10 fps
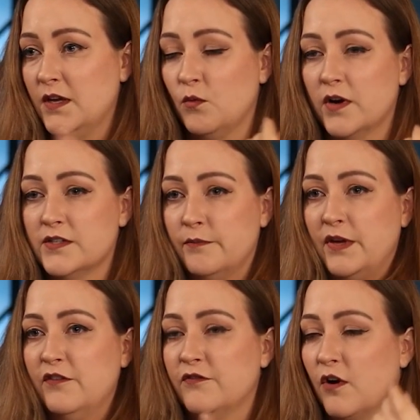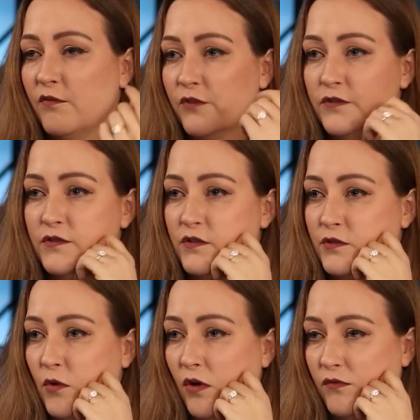What is a big farm versus a
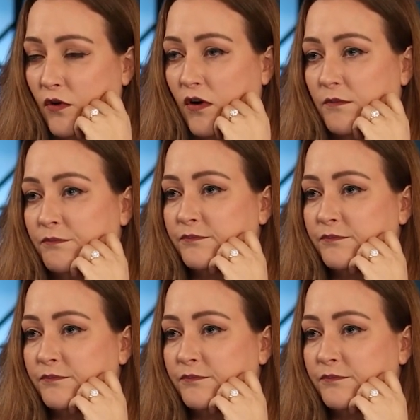small farm?